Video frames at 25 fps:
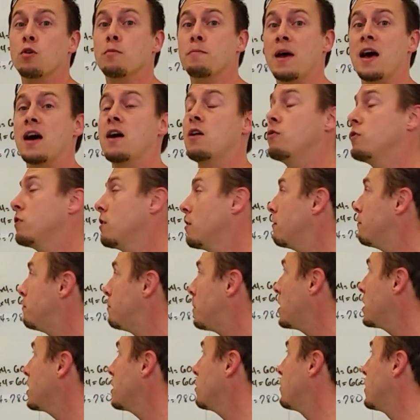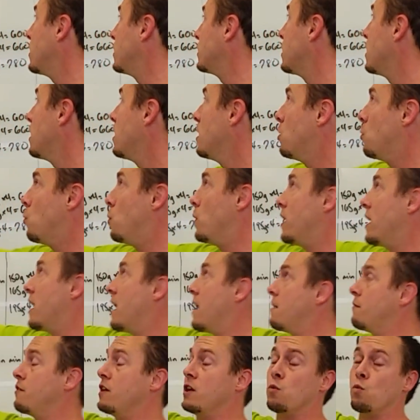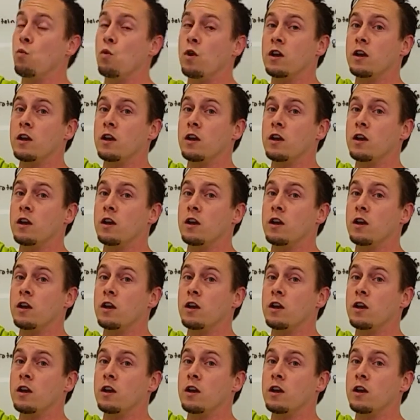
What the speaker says: per pound of body weight. We have a